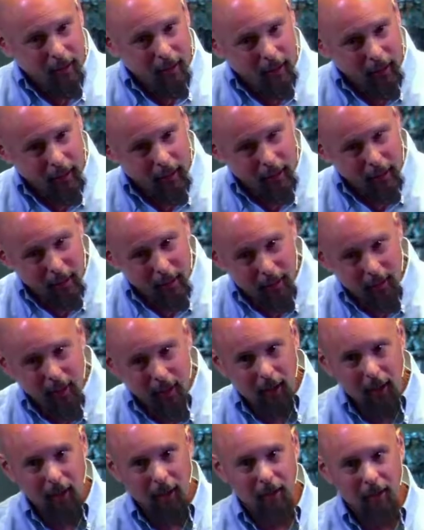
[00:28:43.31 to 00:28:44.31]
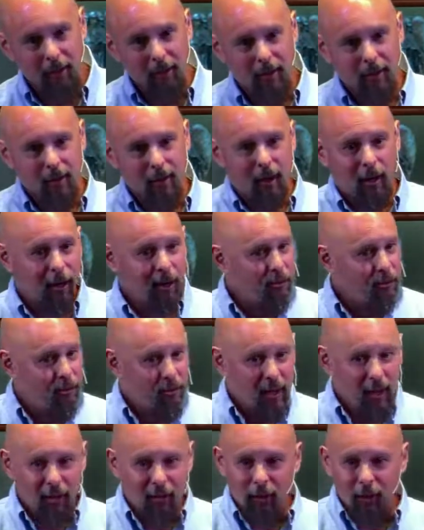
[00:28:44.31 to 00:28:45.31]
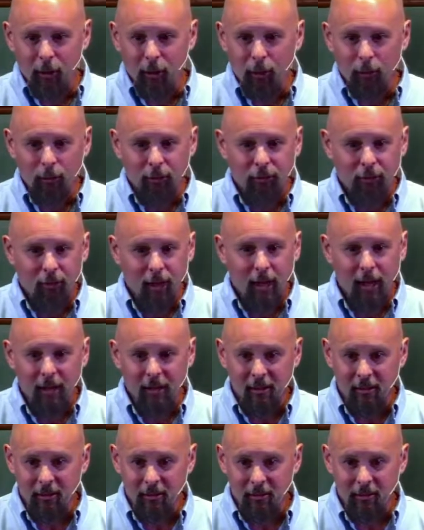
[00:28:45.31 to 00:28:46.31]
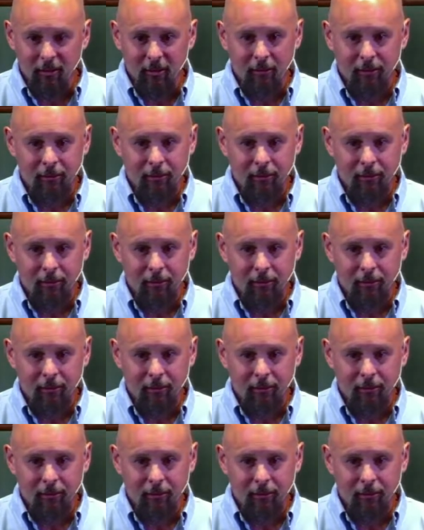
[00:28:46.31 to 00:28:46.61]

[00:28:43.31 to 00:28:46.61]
and their heart are very old friends.